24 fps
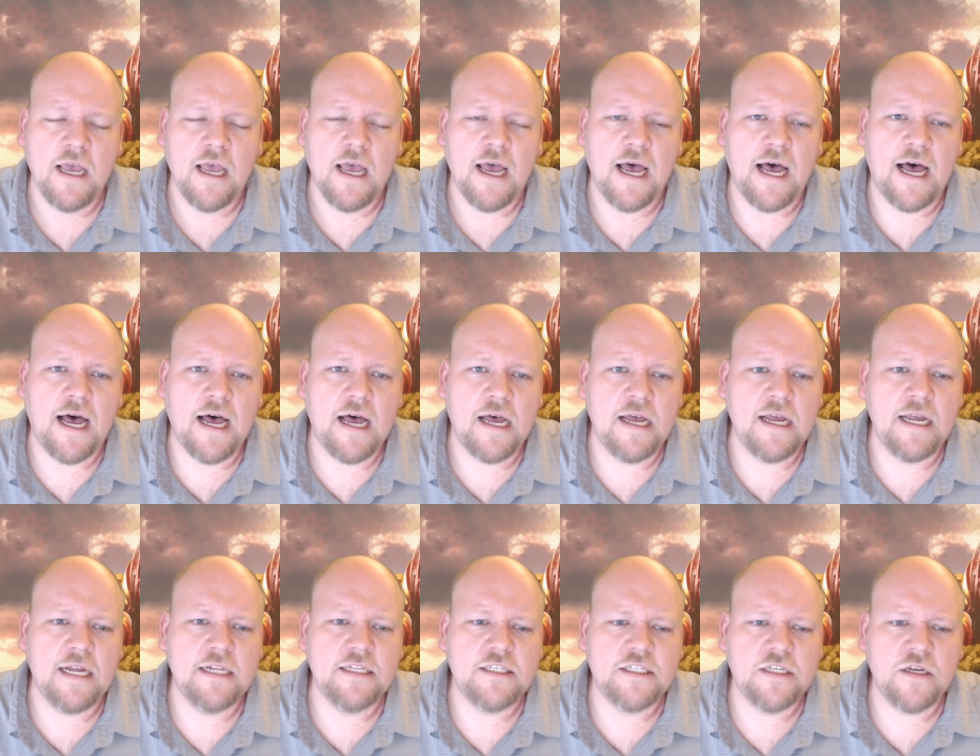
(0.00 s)
Uh,
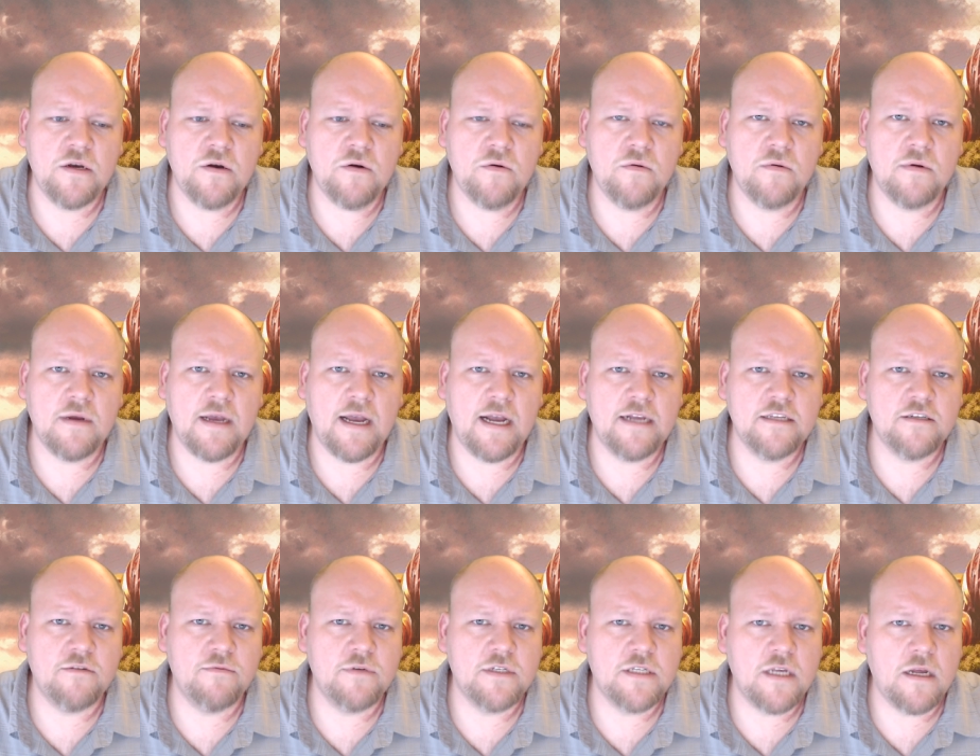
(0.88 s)
and so as
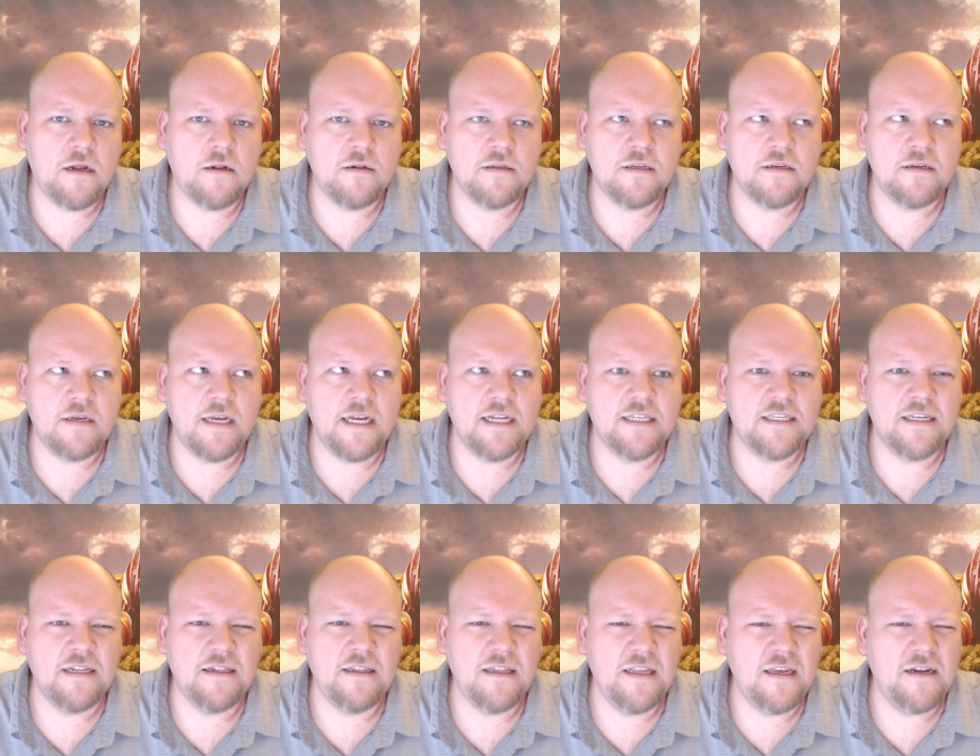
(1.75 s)
a result, it's a
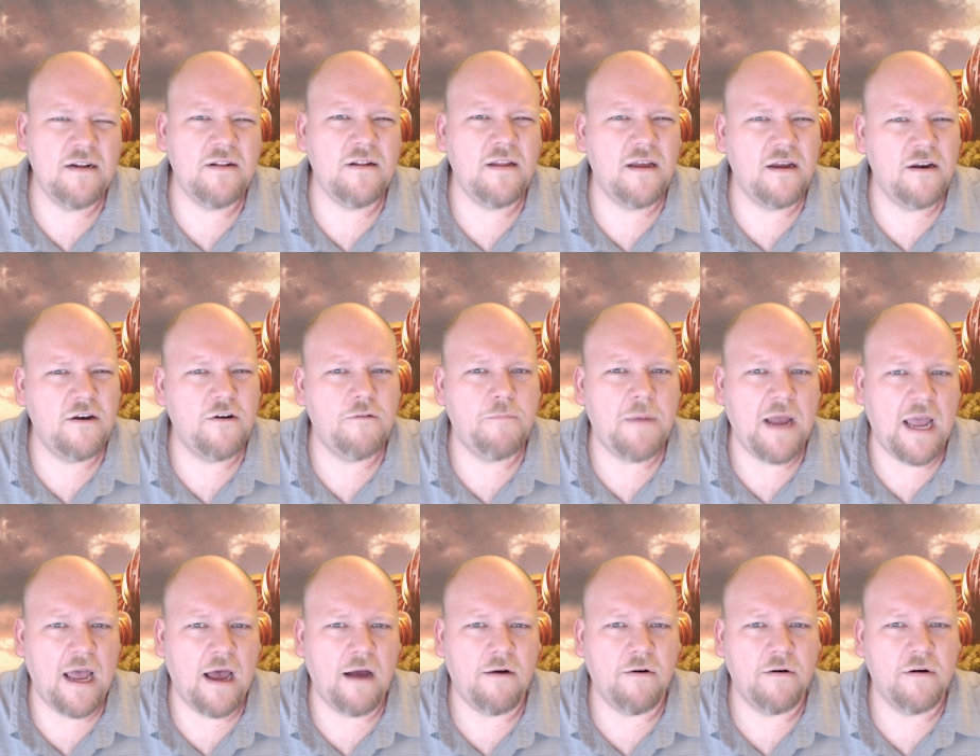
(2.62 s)
little
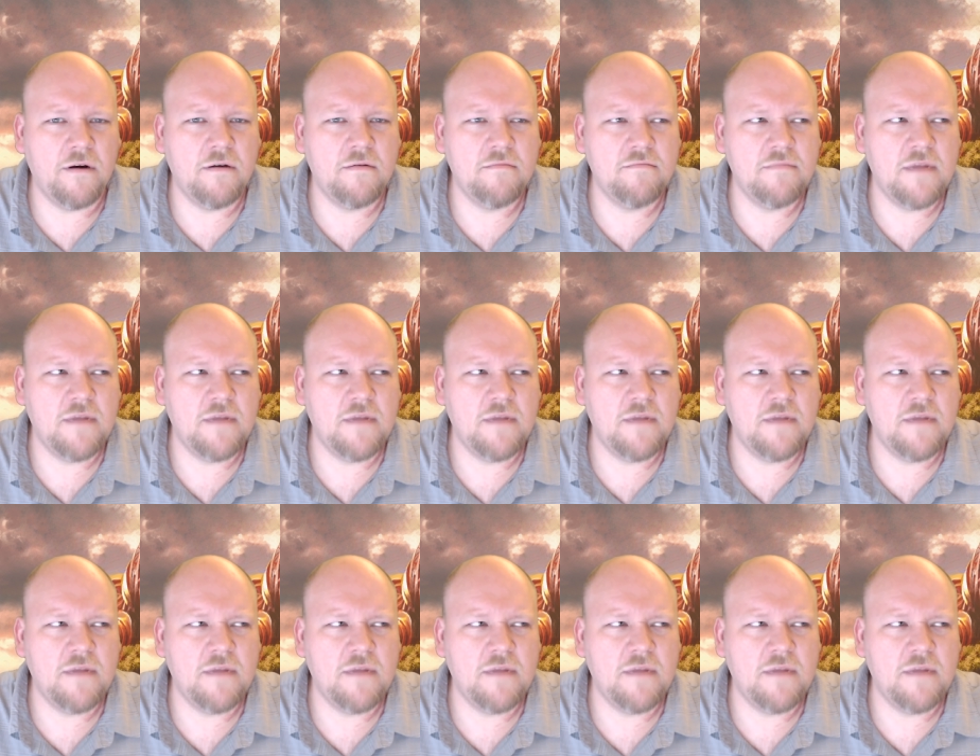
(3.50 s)
underpowered.